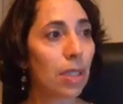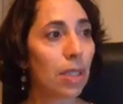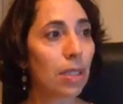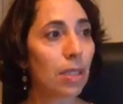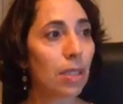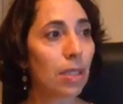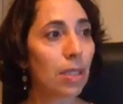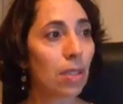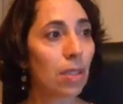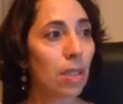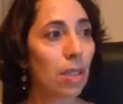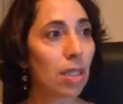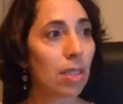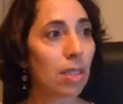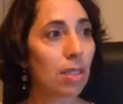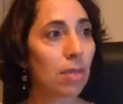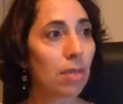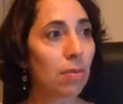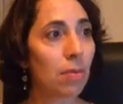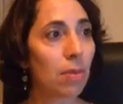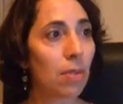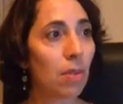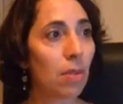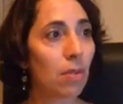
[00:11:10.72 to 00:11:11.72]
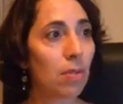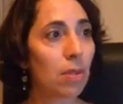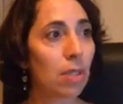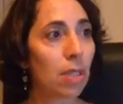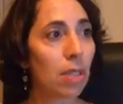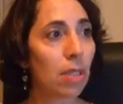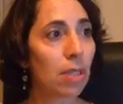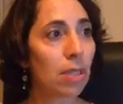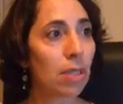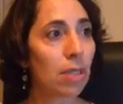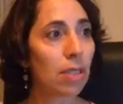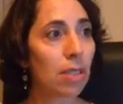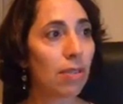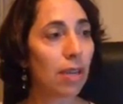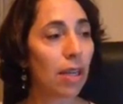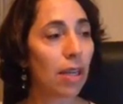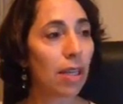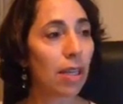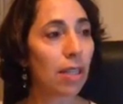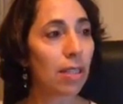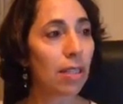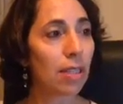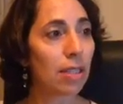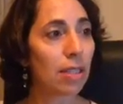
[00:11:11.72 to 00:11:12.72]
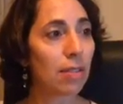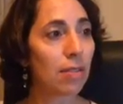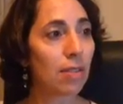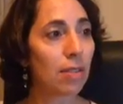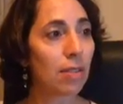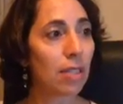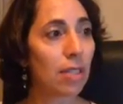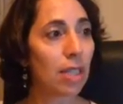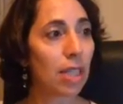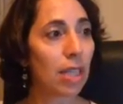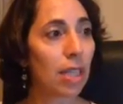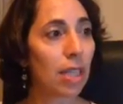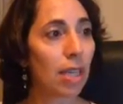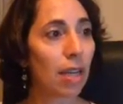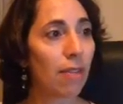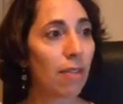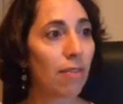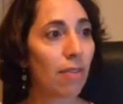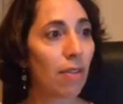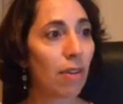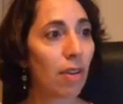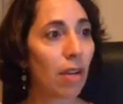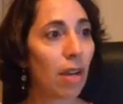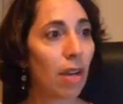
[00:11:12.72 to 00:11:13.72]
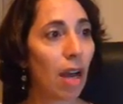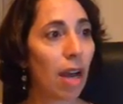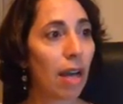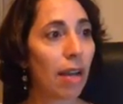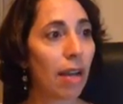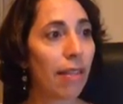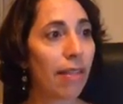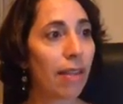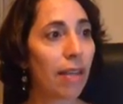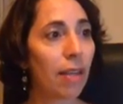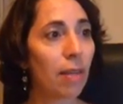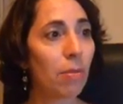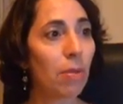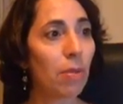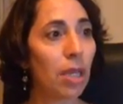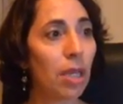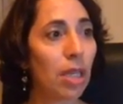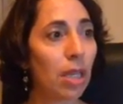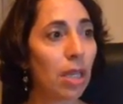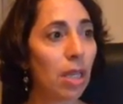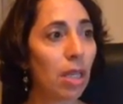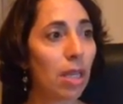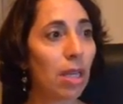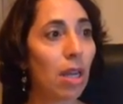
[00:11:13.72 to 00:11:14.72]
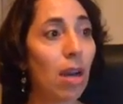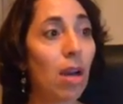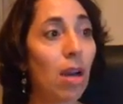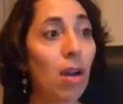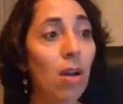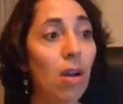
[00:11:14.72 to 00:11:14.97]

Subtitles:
I started some notes here. Let's see if there's anything I forgot. I think I'm pretty good.